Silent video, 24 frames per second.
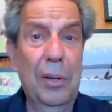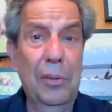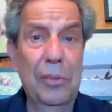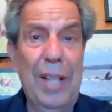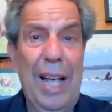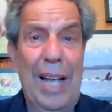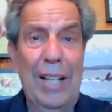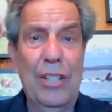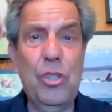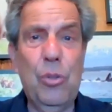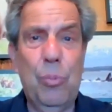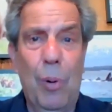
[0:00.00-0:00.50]
You know,
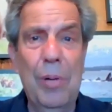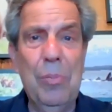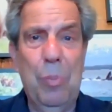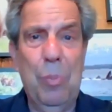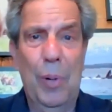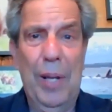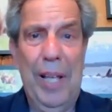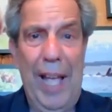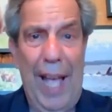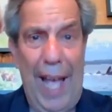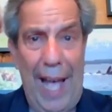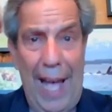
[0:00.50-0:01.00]
that's
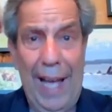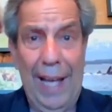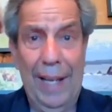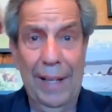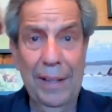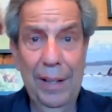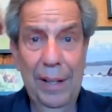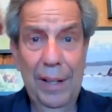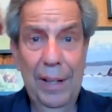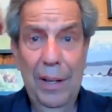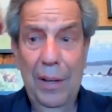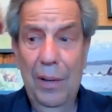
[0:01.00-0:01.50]
what we had.
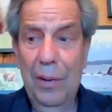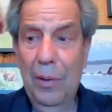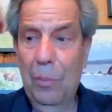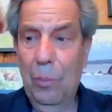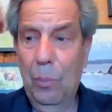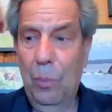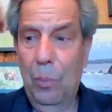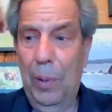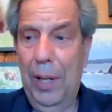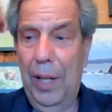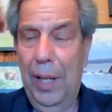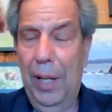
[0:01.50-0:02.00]

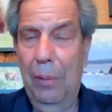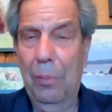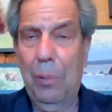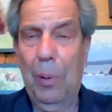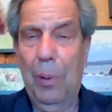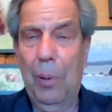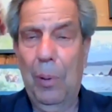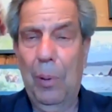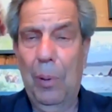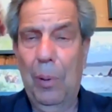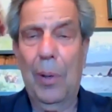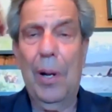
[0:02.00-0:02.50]
We
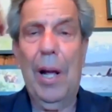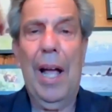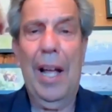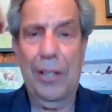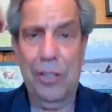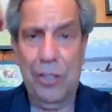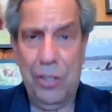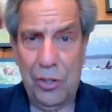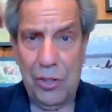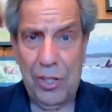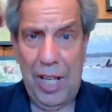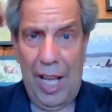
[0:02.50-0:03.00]
were
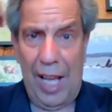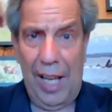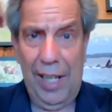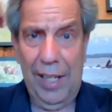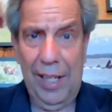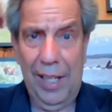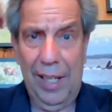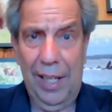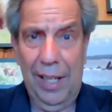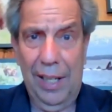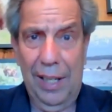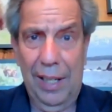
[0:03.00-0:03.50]

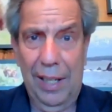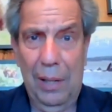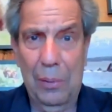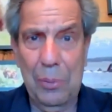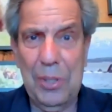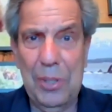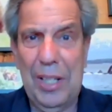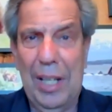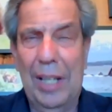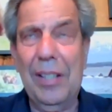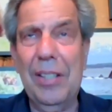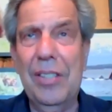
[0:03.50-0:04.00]
entertaining. It
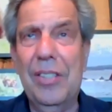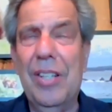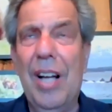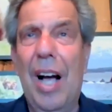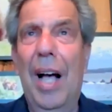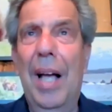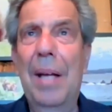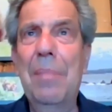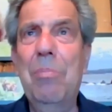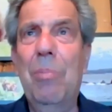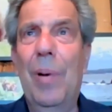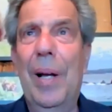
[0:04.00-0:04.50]
was at a
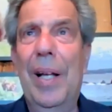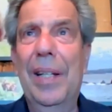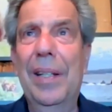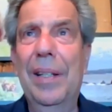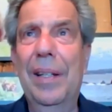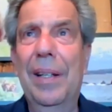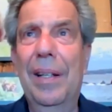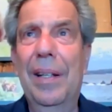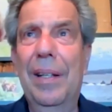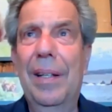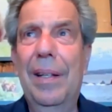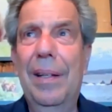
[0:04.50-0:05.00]
time
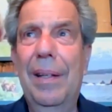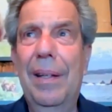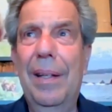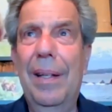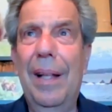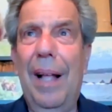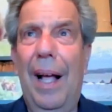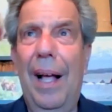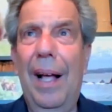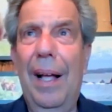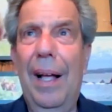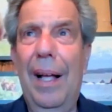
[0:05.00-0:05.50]
when,
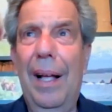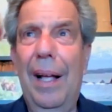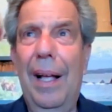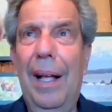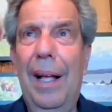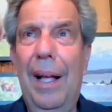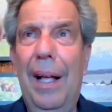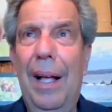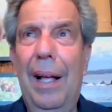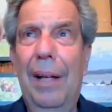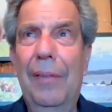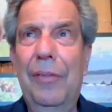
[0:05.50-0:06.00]

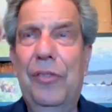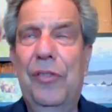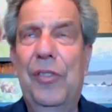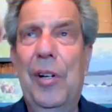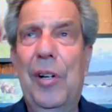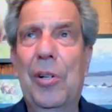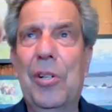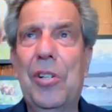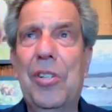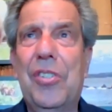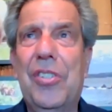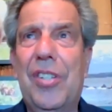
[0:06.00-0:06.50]
I
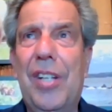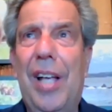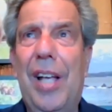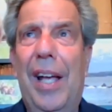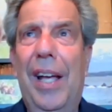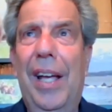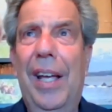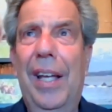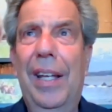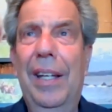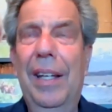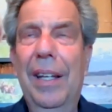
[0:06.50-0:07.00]
fear to
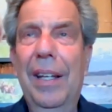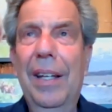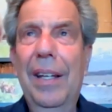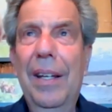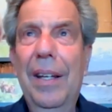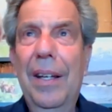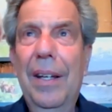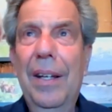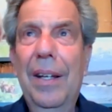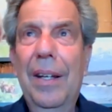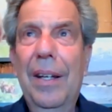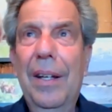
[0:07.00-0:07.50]
say,
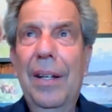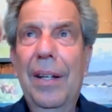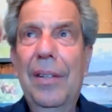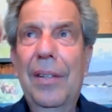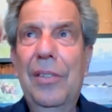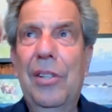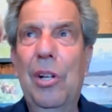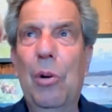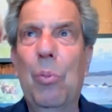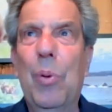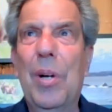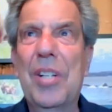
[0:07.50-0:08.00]

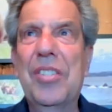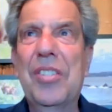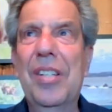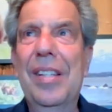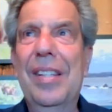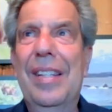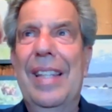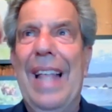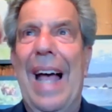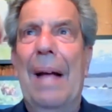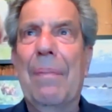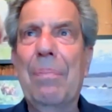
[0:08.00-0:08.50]
there
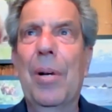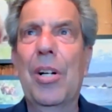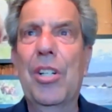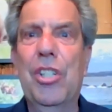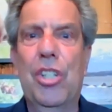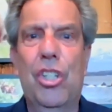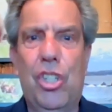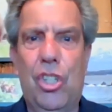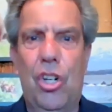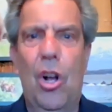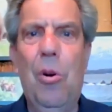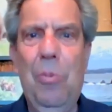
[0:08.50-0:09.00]
wasn't that
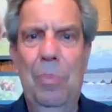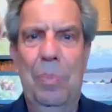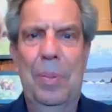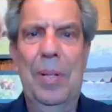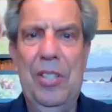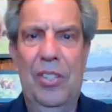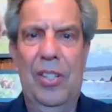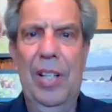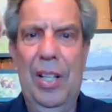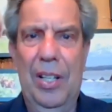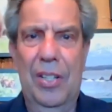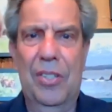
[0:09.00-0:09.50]
much show
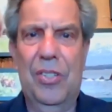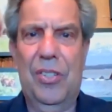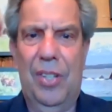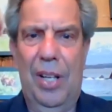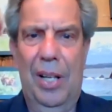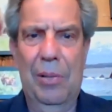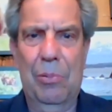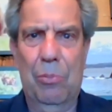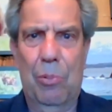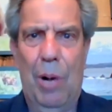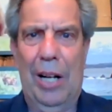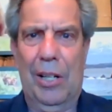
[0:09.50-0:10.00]

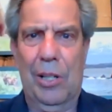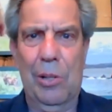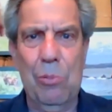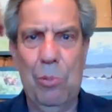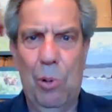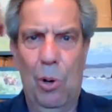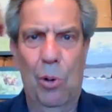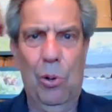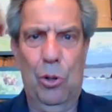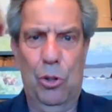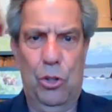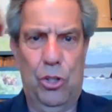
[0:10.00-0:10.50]
business in rock
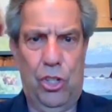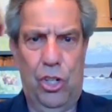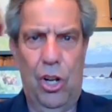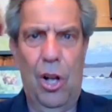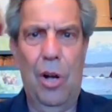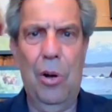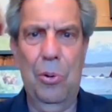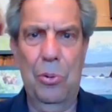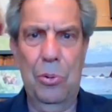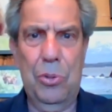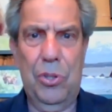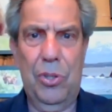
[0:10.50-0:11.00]
and roll
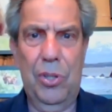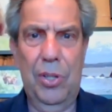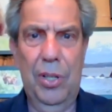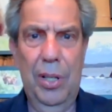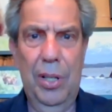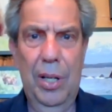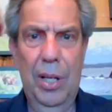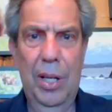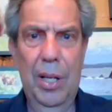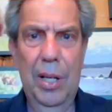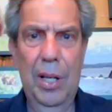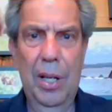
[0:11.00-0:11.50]
shows.
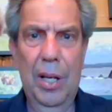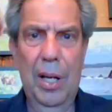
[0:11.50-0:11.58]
